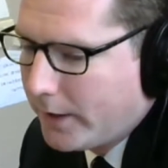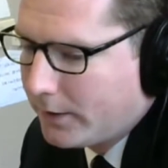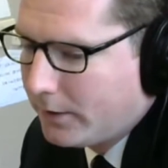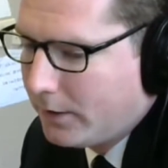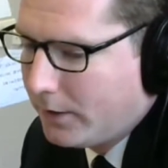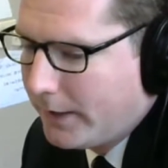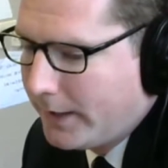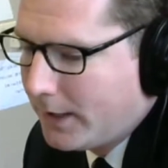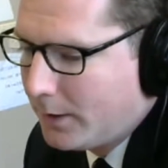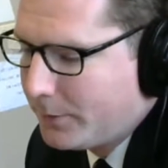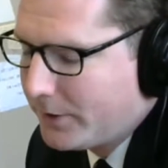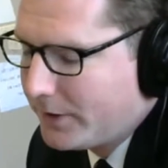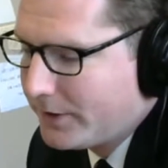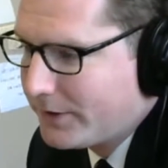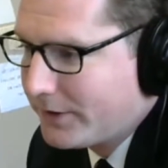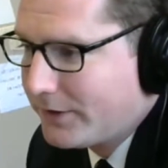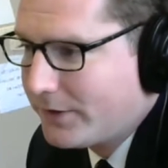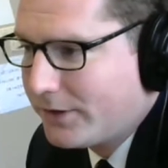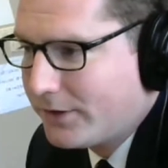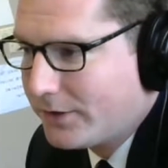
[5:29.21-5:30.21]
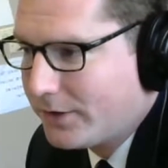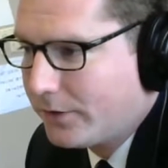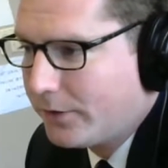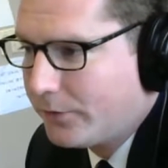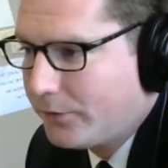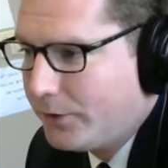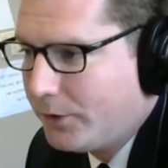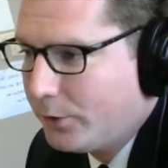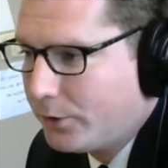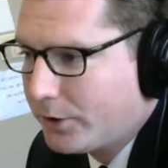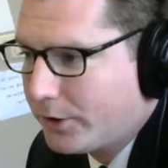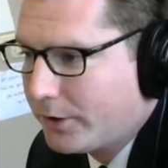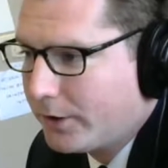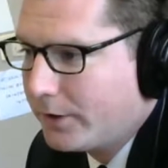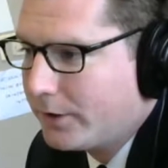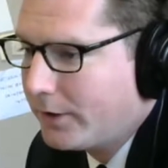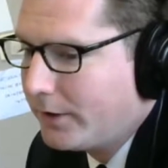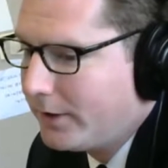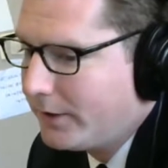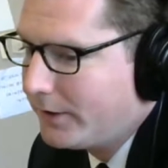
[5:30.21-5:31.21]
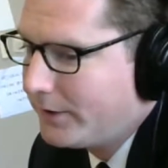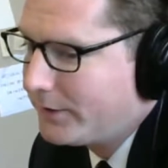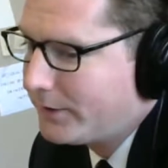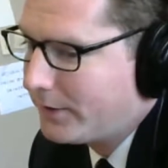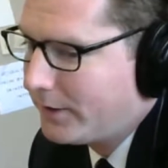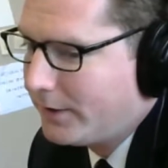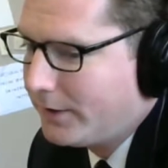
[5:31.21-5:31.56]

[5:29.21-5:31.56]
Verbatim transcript: to land businesses in the future is